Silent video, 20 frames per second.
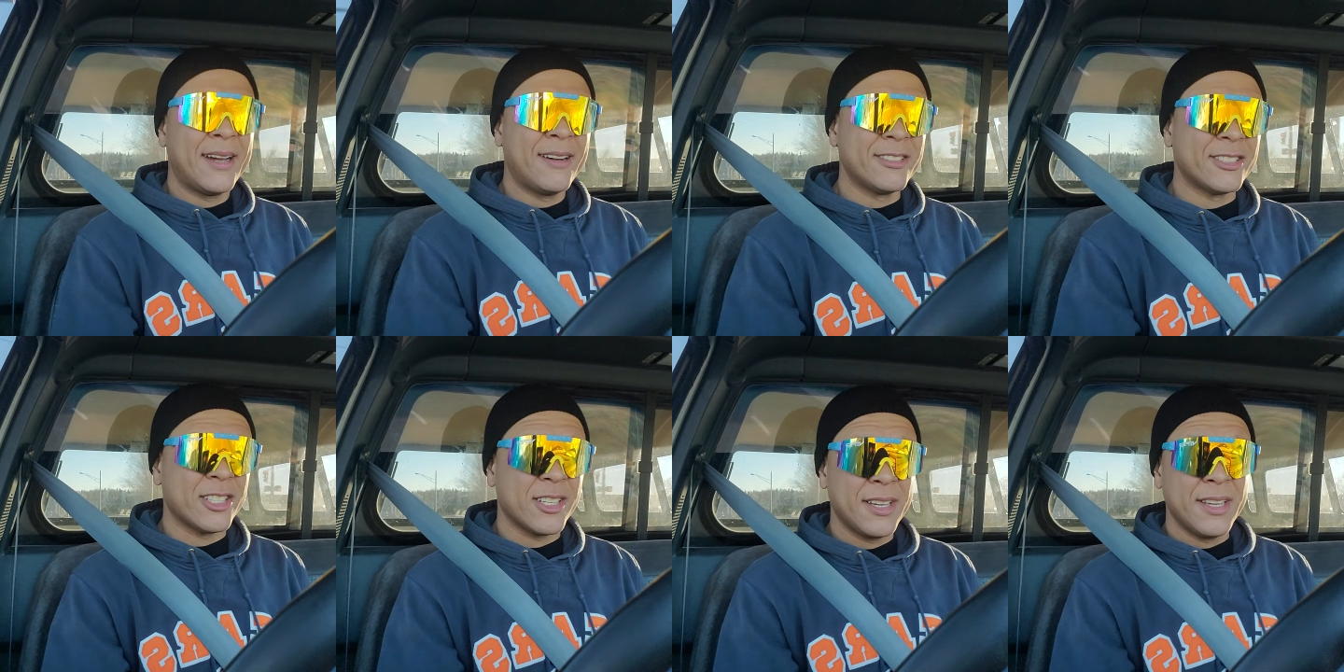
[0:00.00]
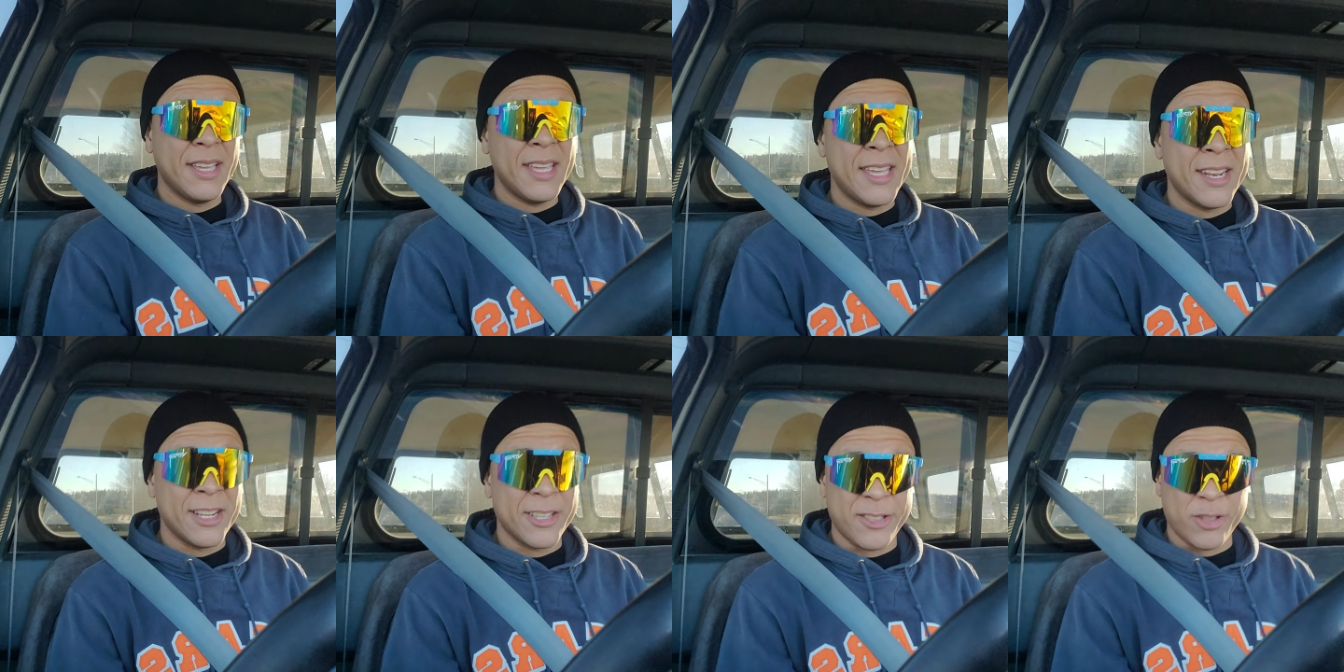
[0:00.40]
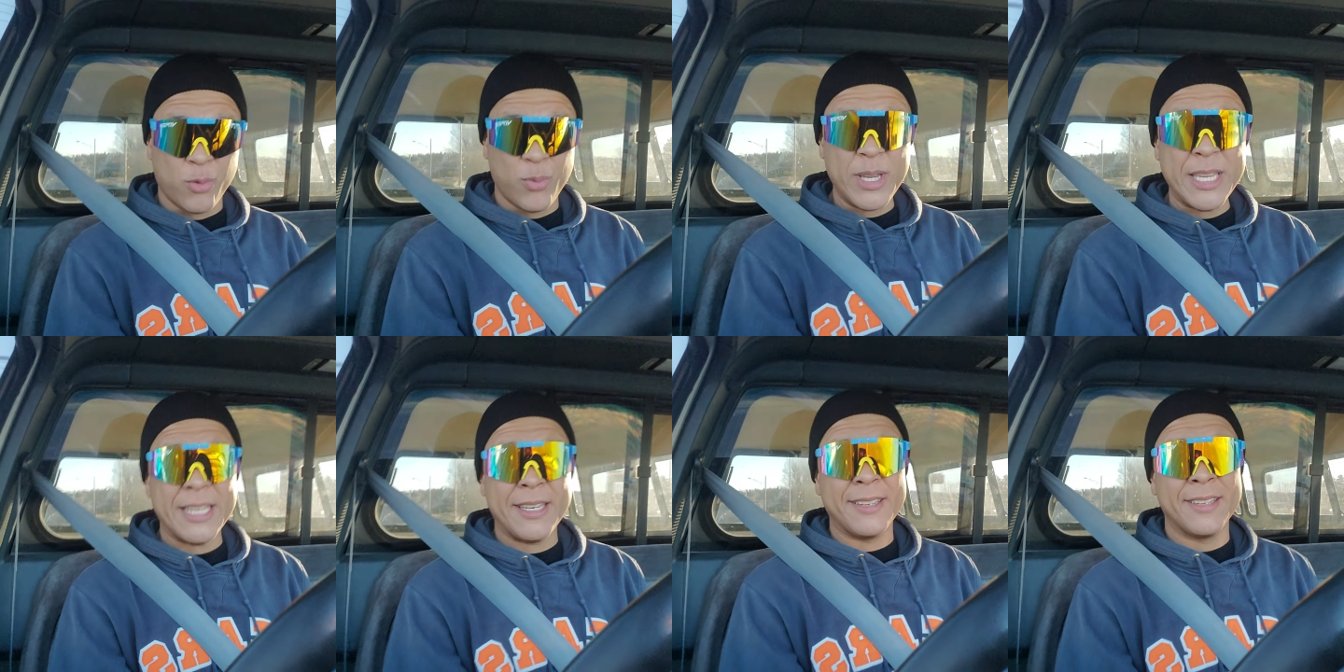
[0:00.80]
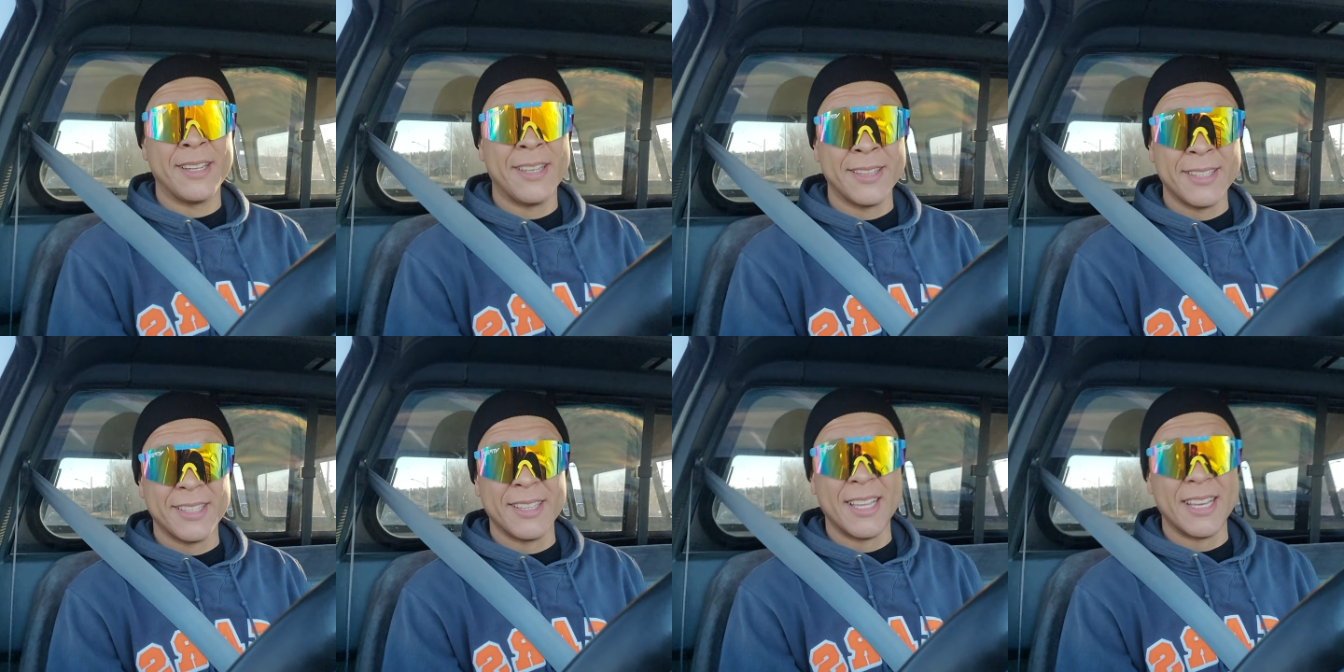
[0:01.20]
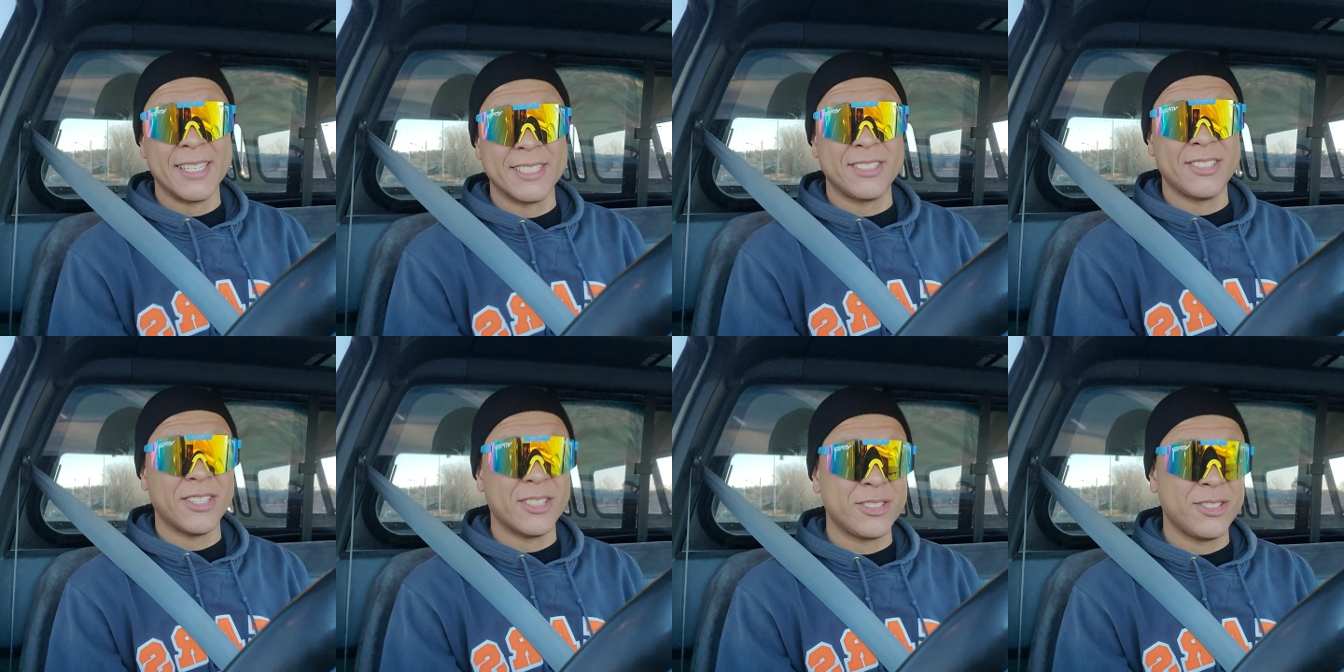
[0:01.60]
That was in a suite,
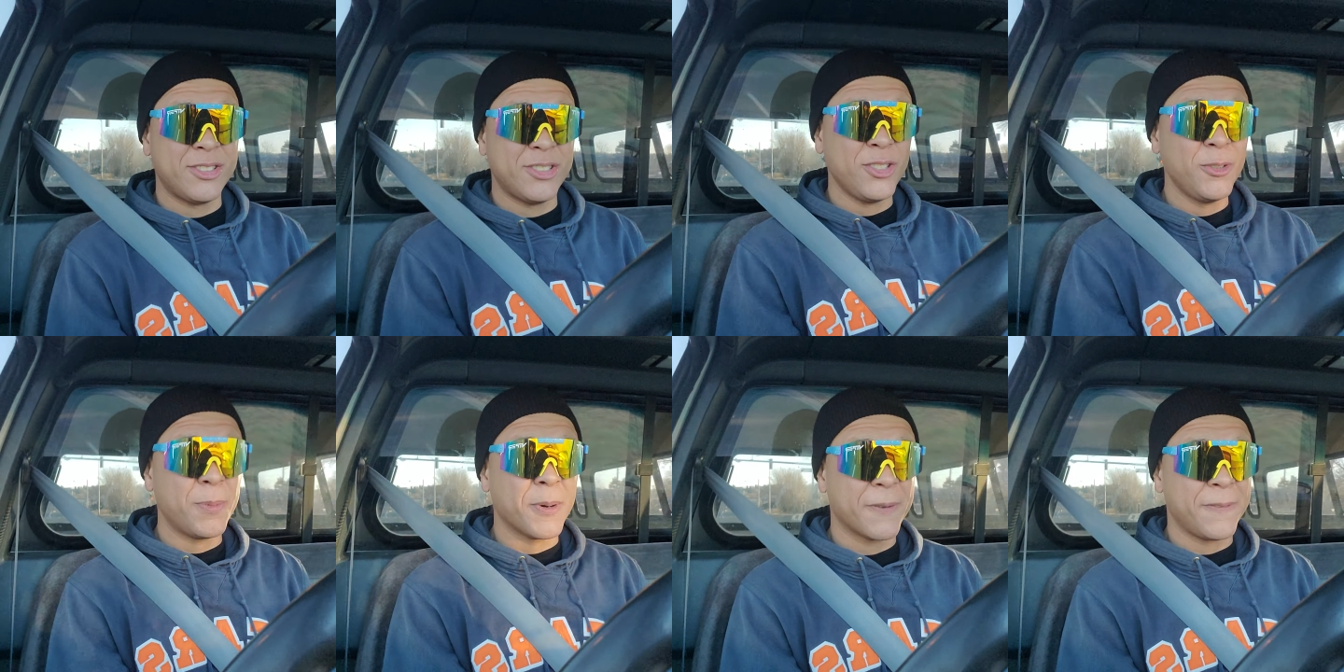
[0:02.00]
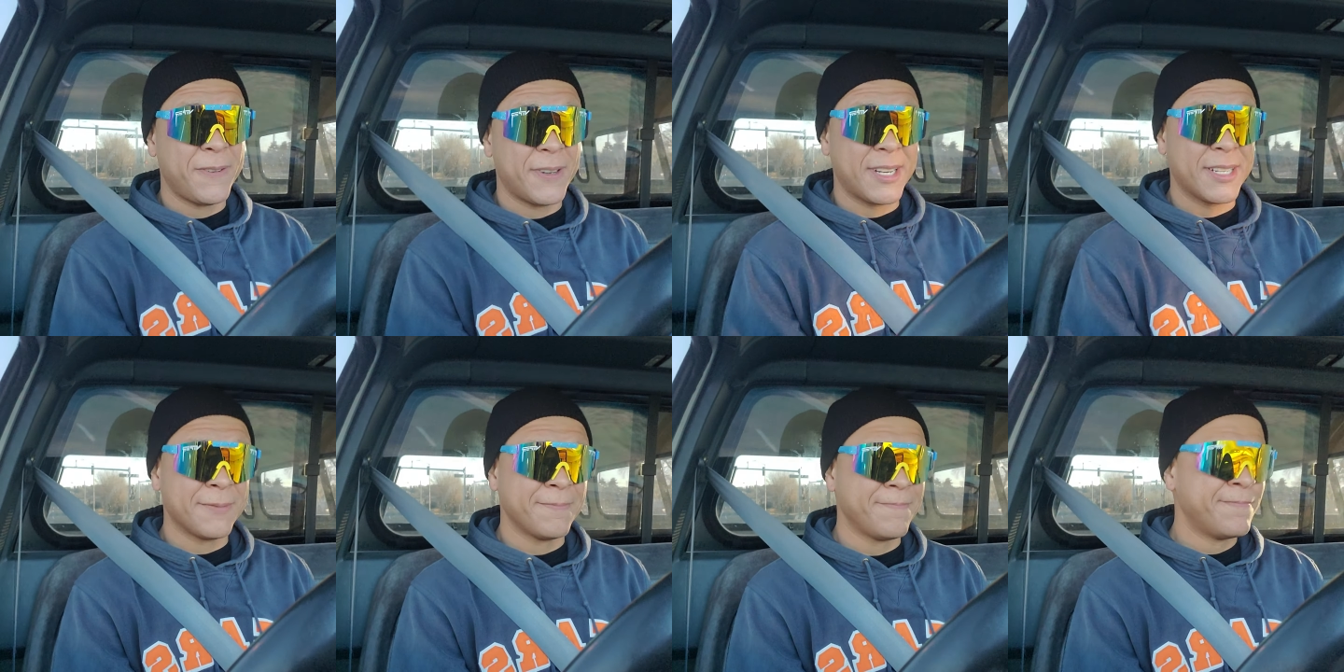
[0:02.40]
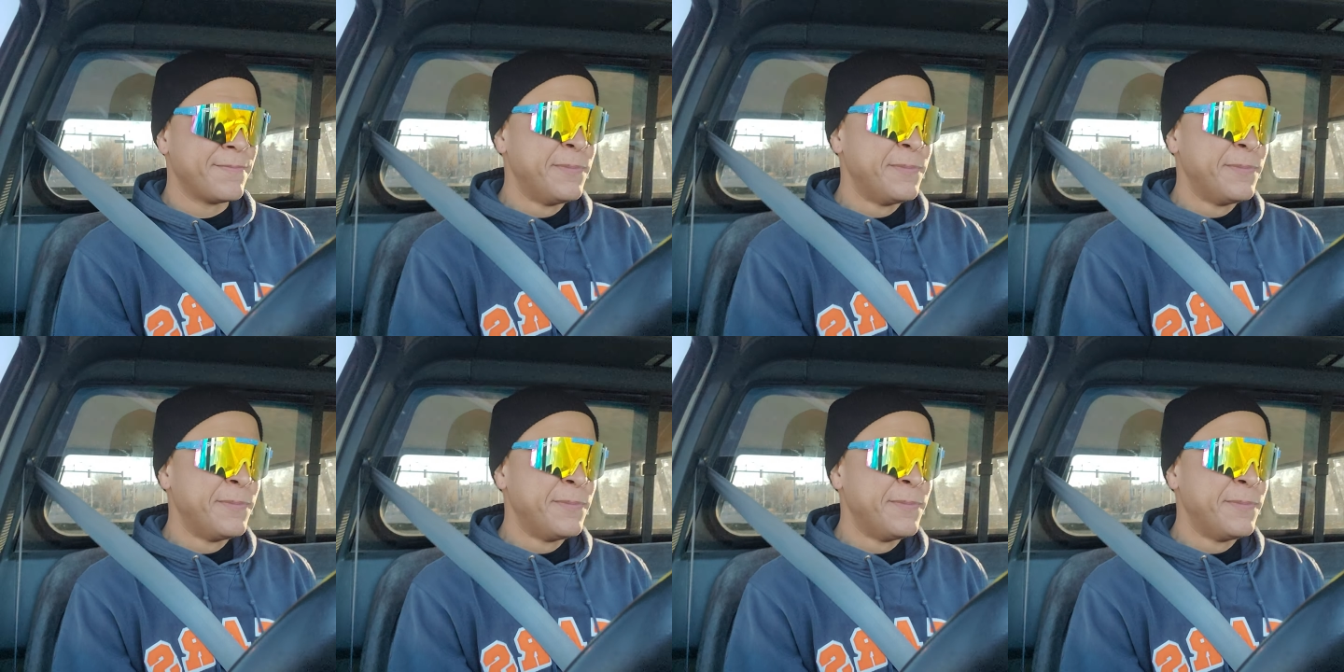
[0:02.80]
nonetheless. So super fun.